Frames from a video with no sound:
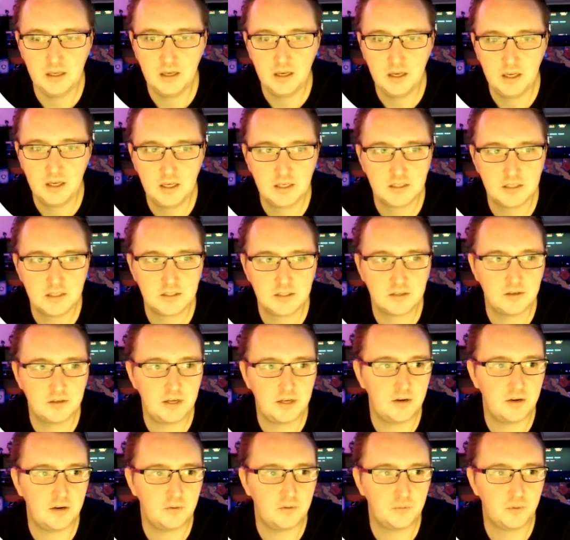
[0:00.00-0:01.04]
So now
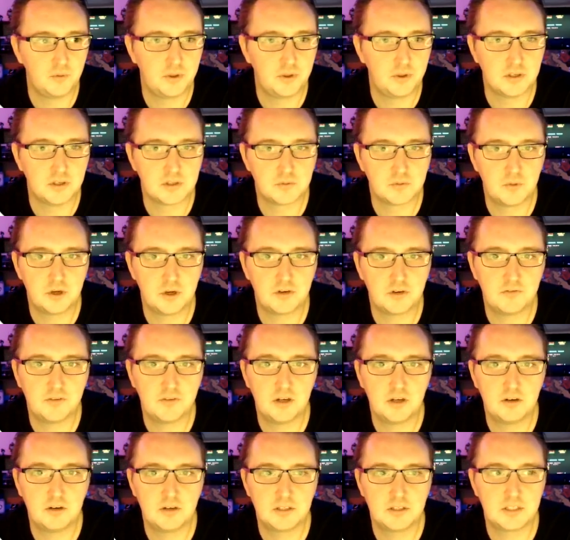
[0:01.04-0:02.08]
with this
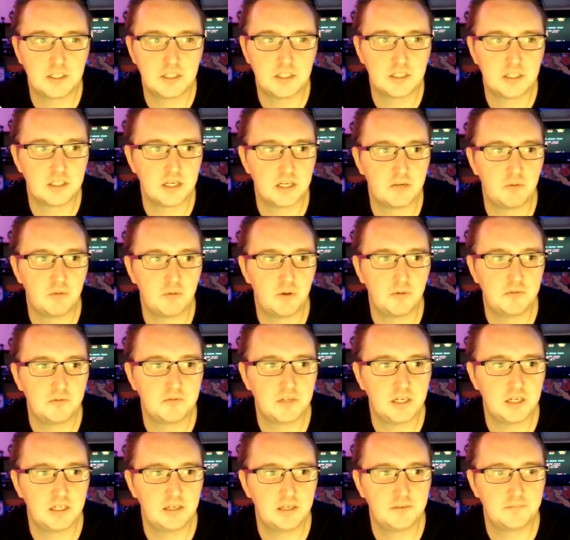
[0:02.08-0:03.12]
workflow, essentially what we've
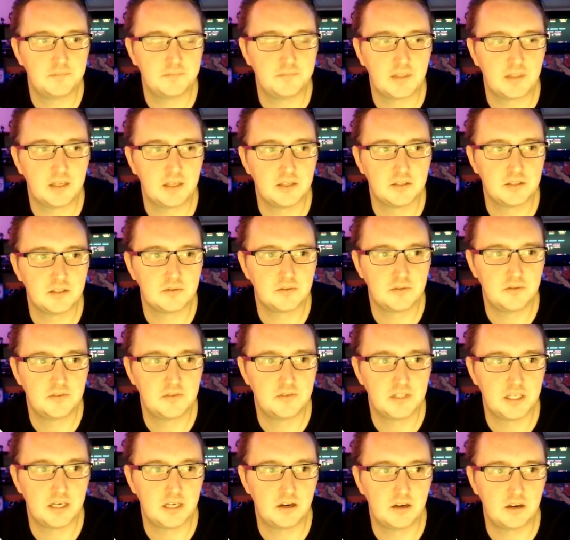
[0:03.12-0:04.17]
done is we've
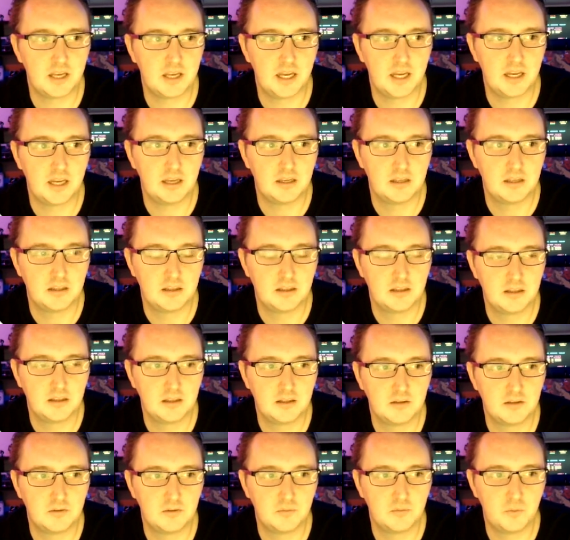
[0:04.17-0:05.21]
said, okay,
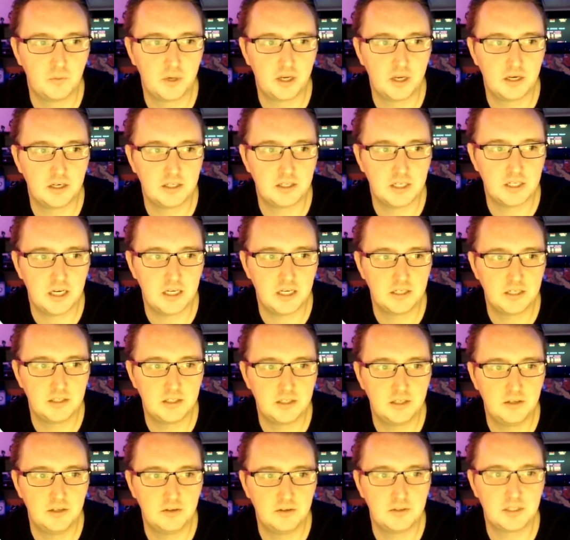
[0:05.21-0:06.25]
we're going to charge the
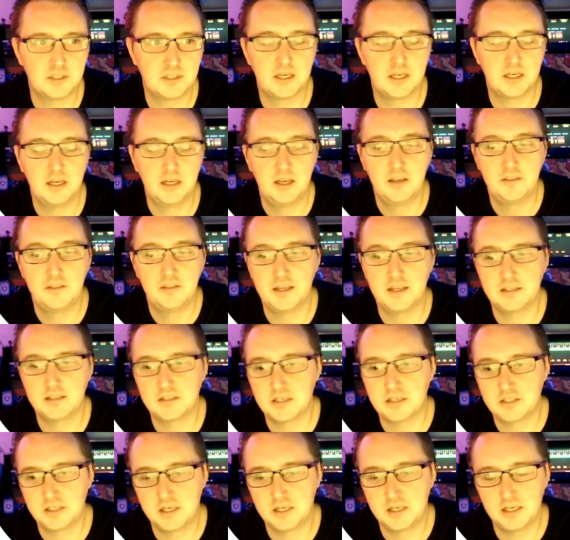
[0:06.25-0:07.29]
user. That's
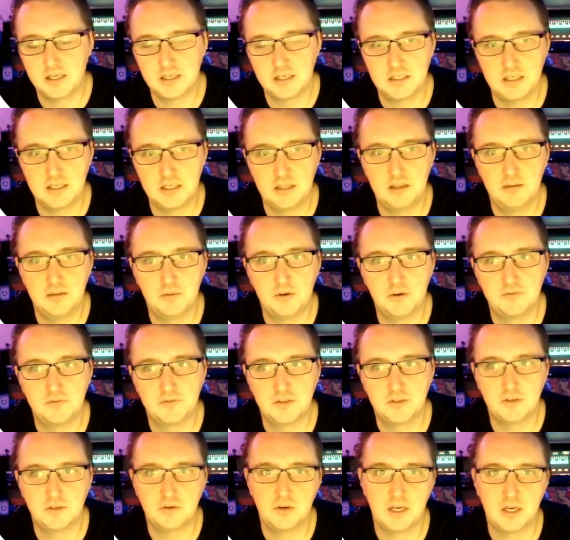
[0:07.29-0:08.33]
actually going to send them off
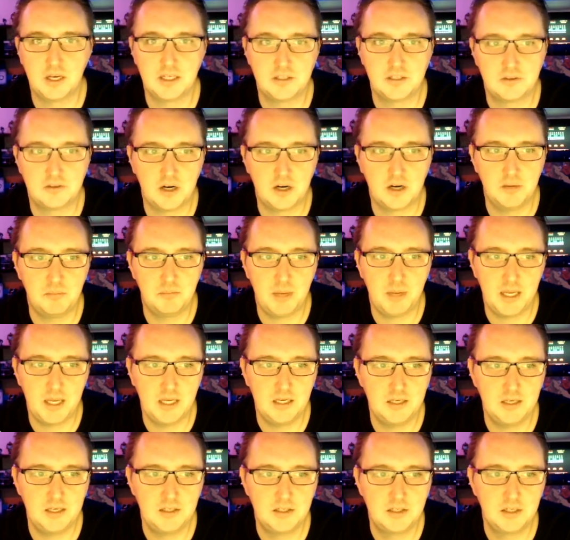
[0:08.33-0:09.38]
to a Stripe
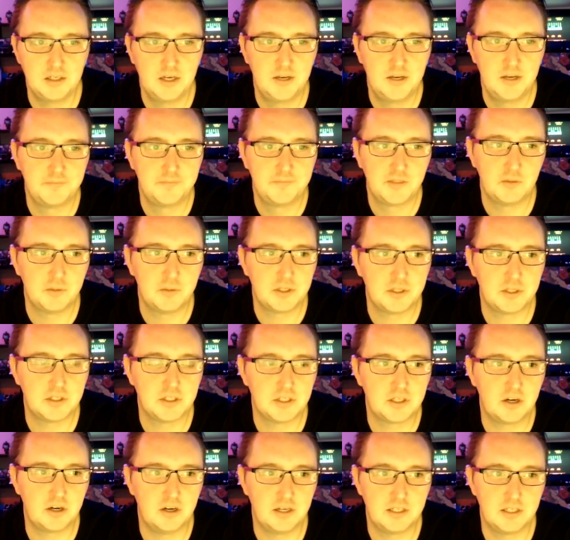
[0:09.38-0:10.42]
page, which is
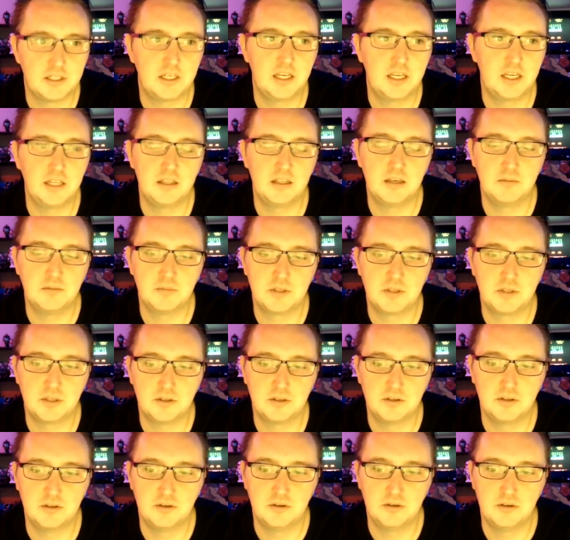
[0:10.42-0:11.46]
going to get them
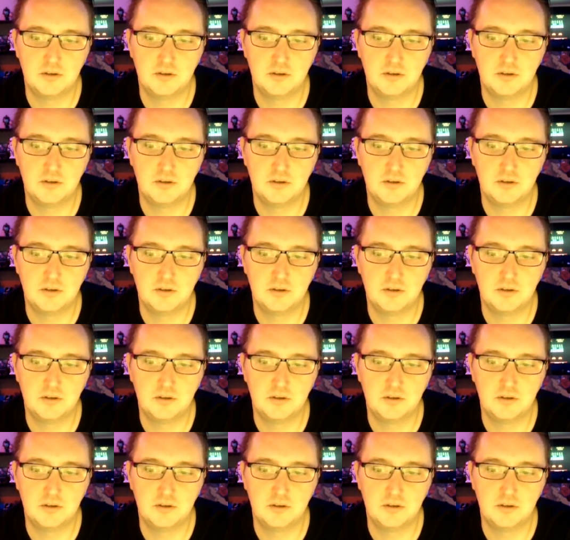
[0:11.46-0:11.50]
to